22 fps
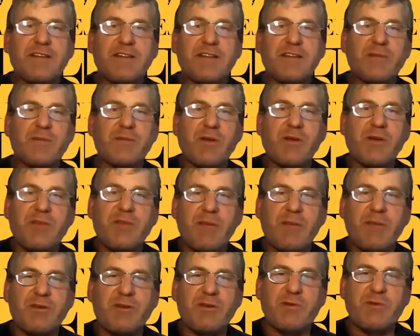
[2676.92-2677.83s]
sometimes
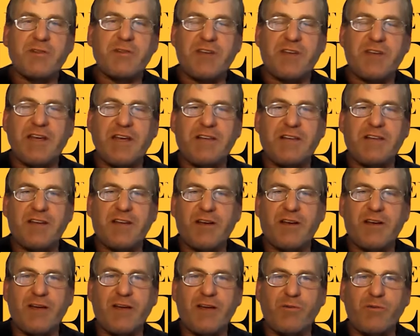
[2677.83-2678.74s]
happens with stickies,
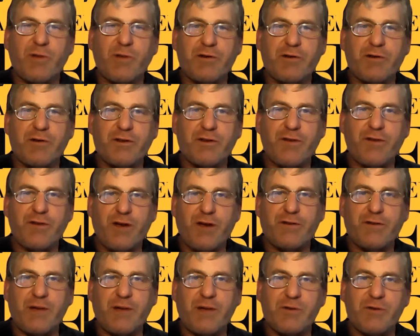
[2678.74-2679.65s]
and, and whether it's flow
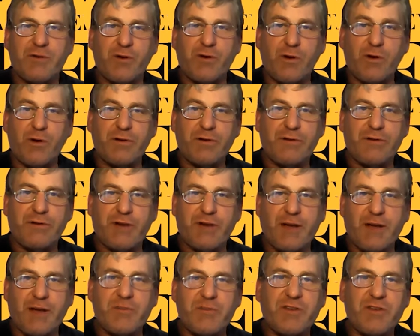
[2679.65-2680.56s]
frames or ordinary
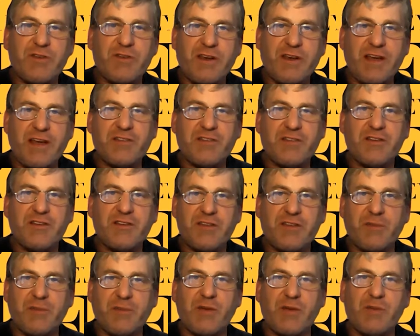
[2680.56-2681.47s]
frames, yes,
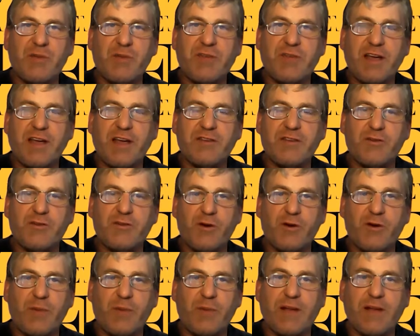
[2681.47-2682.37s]
sometimes they
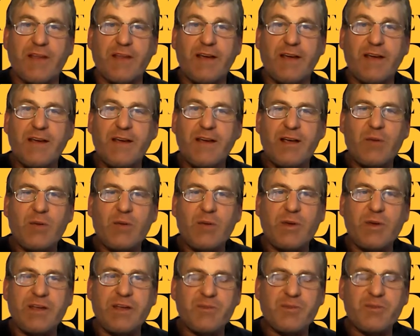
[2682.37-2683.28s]
store it back there.
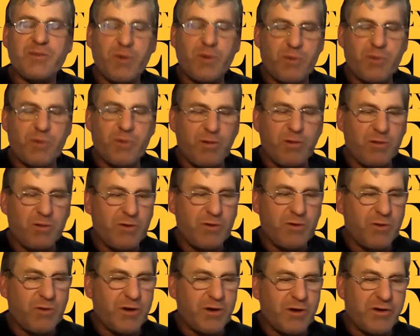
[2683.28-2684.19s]
But here's my problem
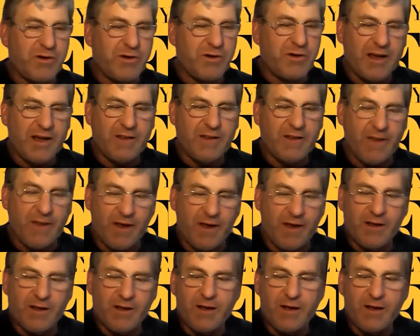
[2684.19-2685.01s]
with what you're saying there.